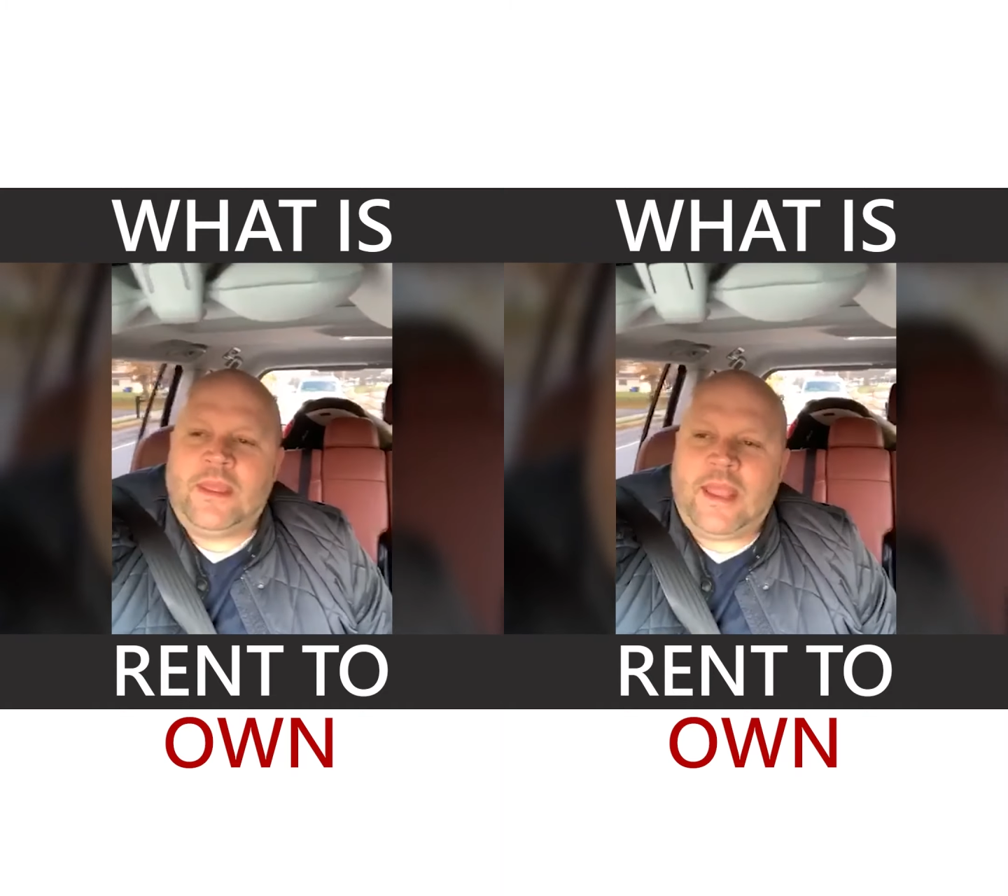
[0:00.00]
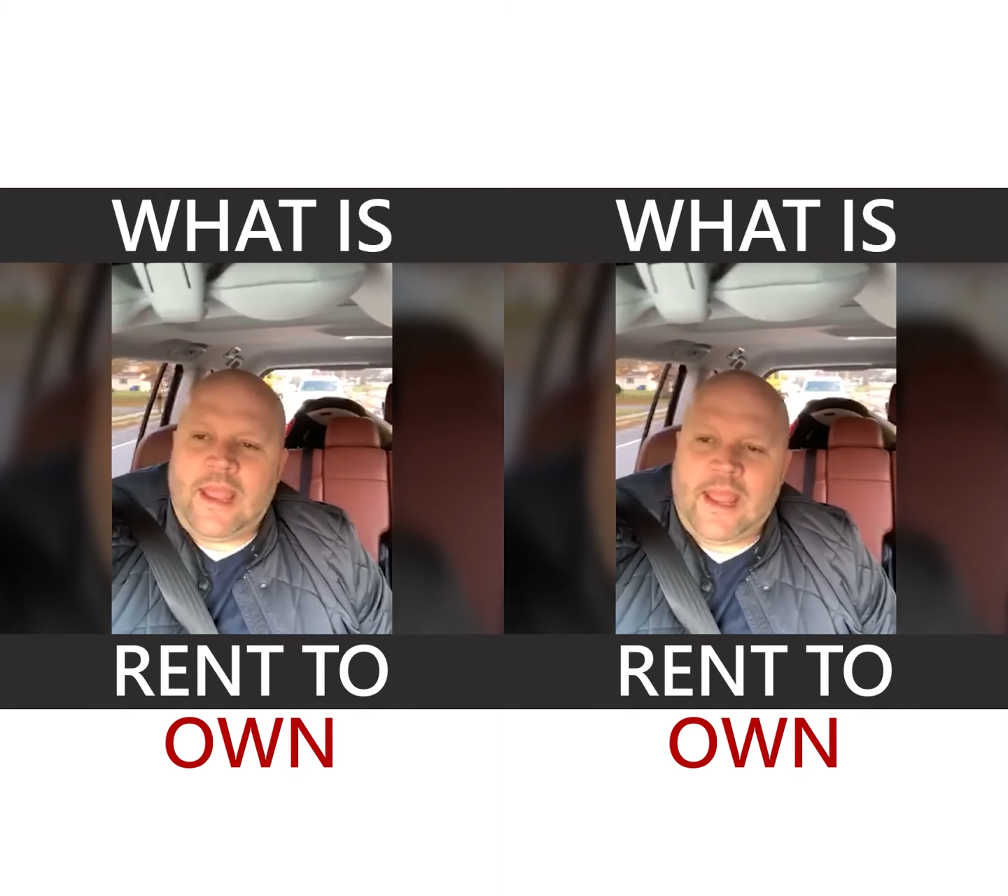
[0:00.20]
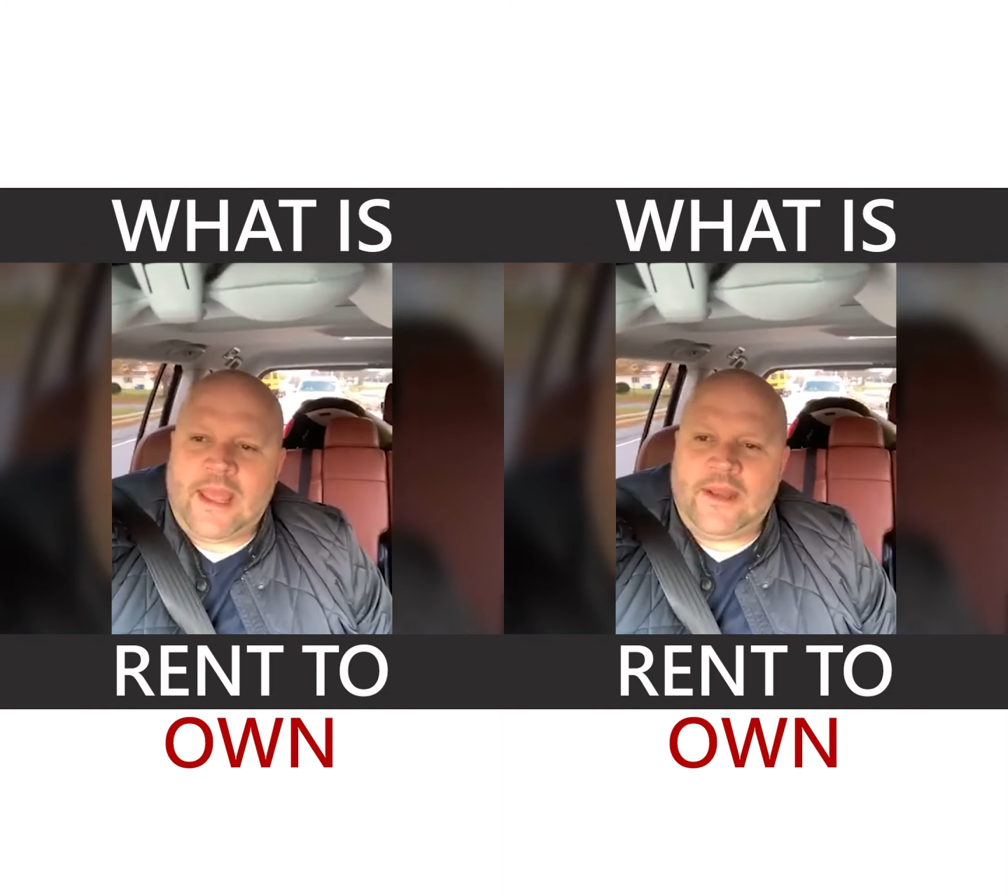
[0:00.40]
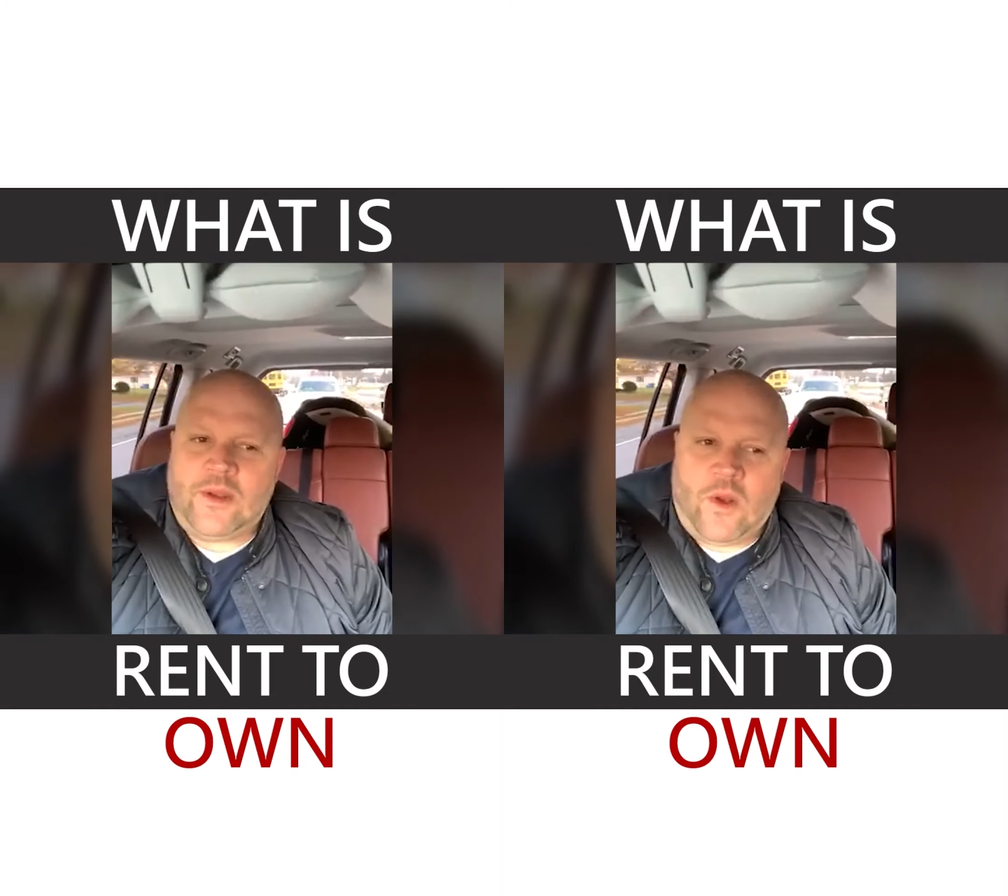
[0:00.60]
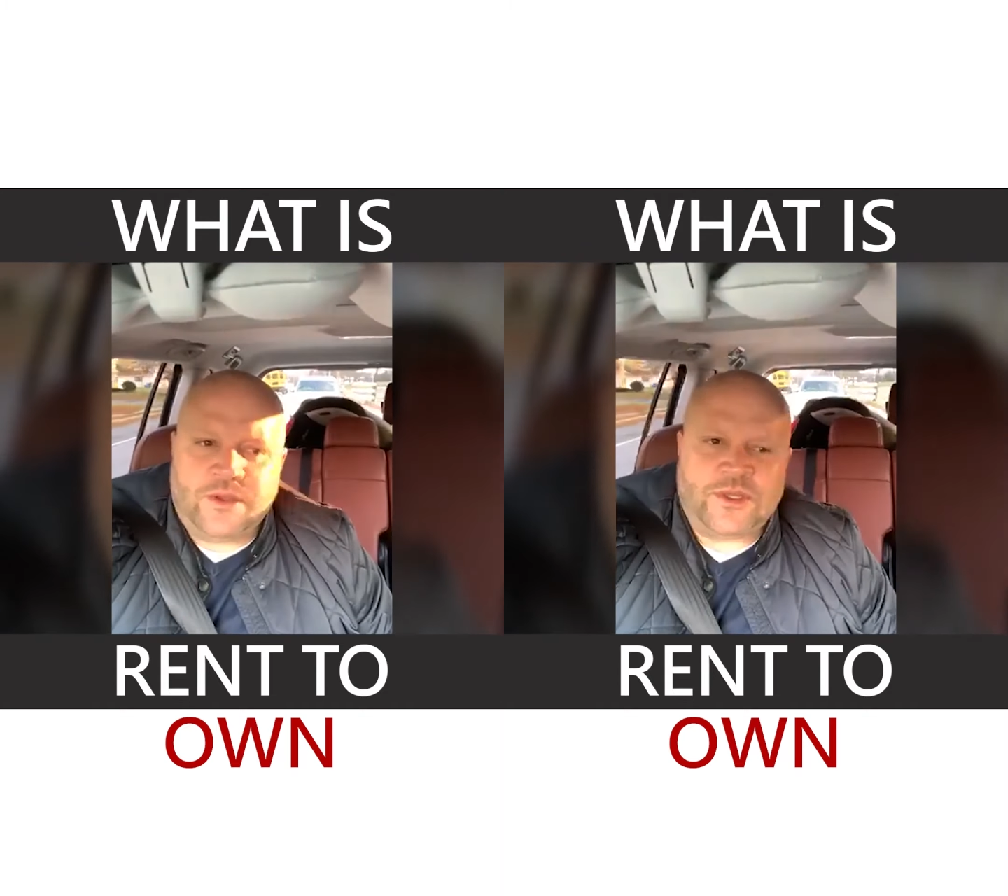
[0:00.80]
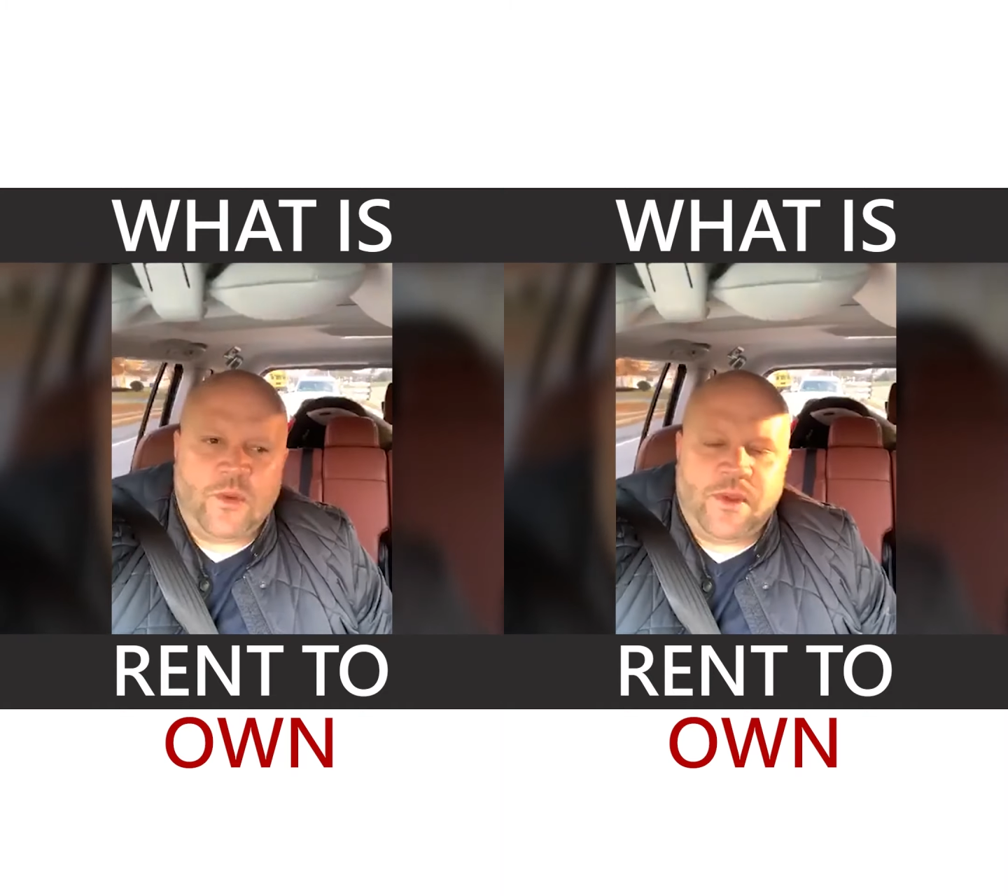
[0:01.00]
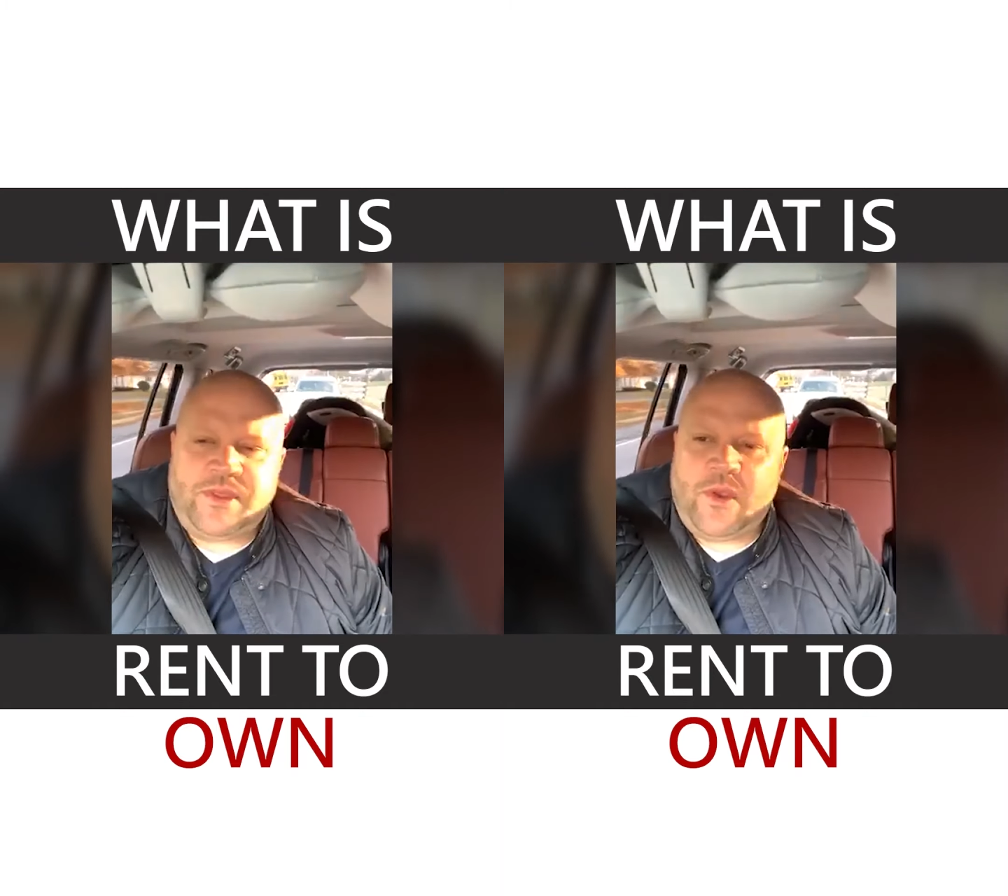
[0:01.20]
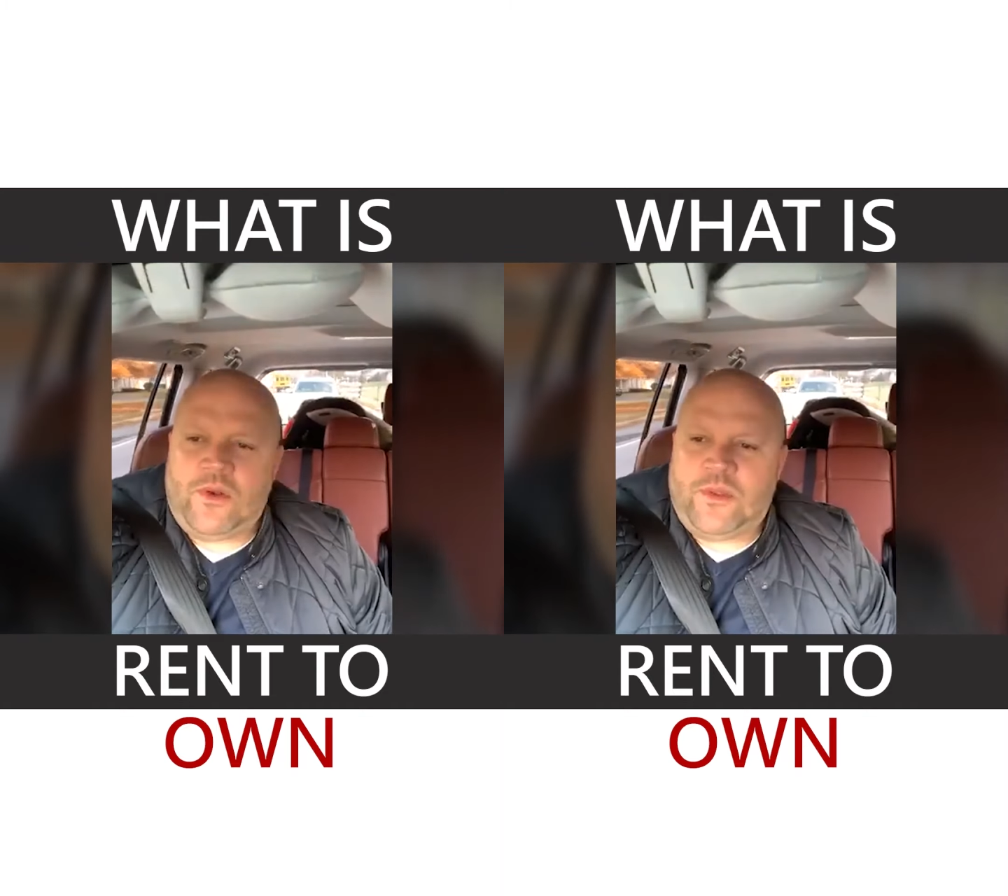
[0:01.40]
and also with
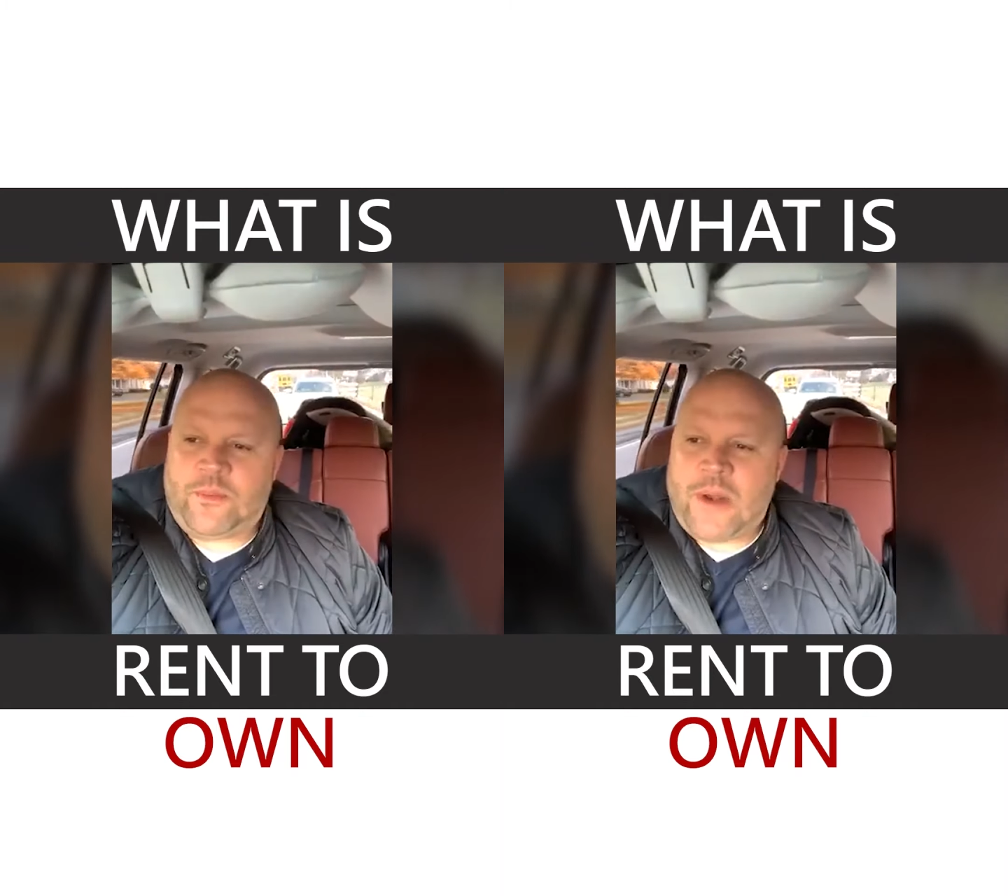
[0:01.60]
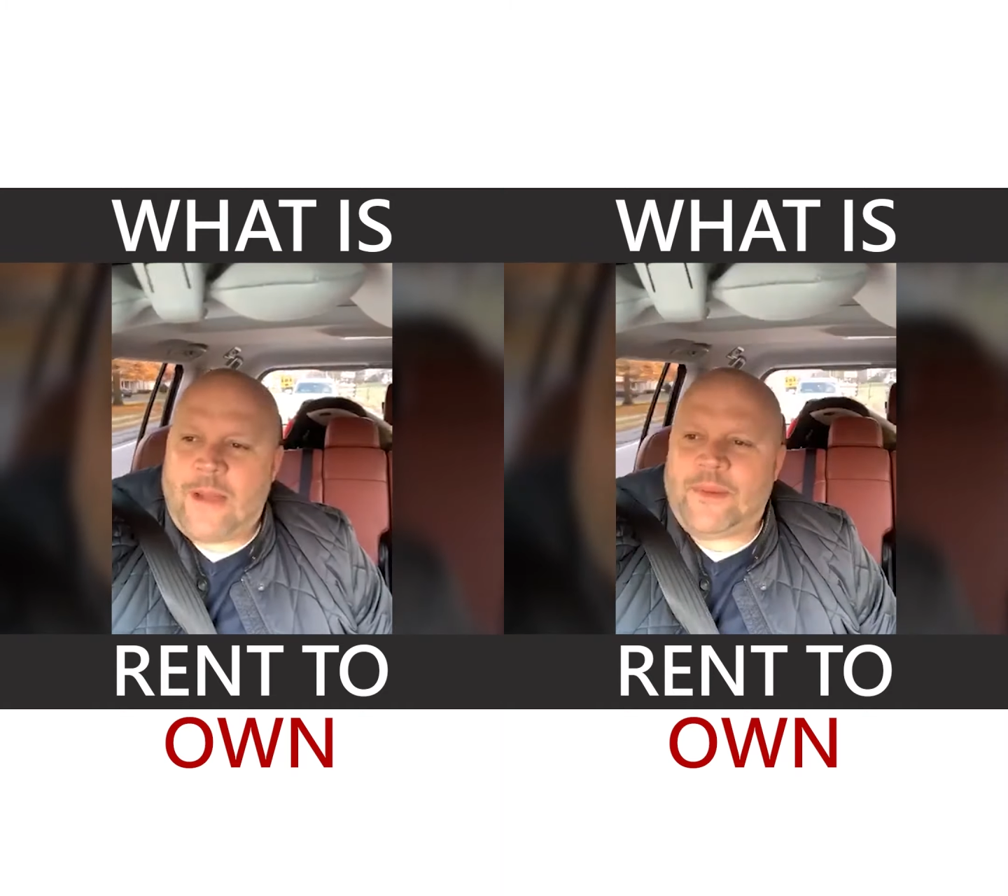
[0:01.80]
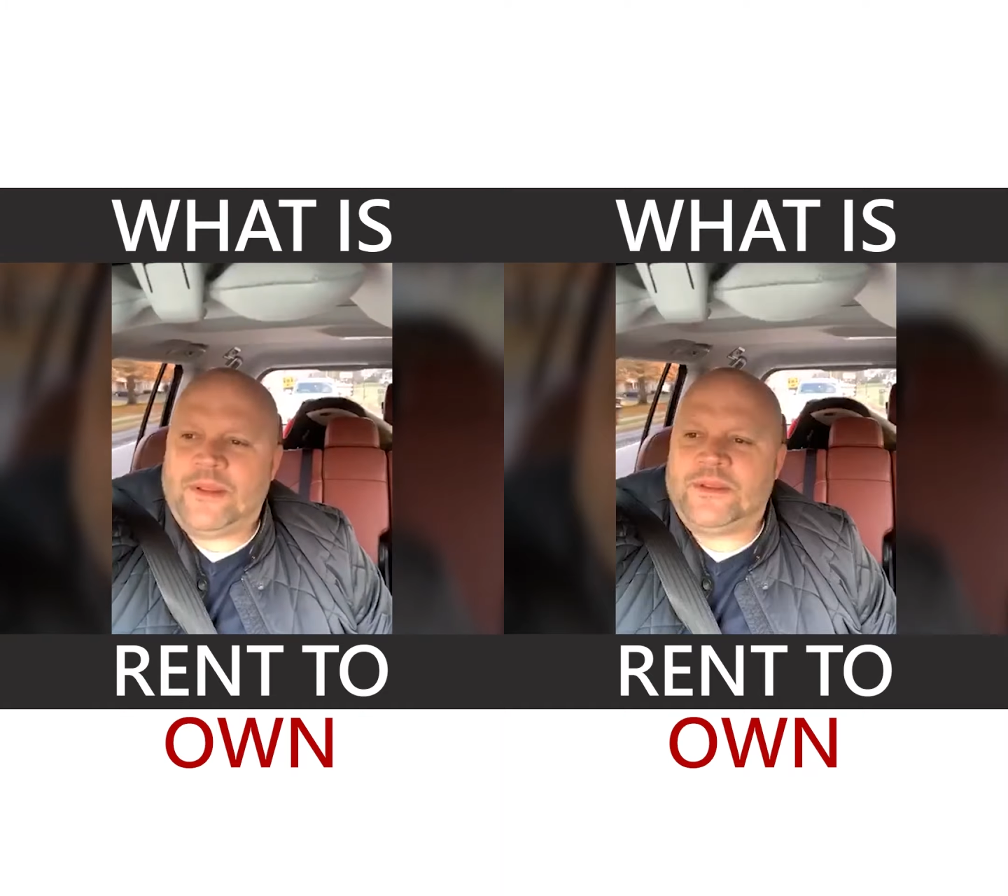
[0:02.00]
the owner of the property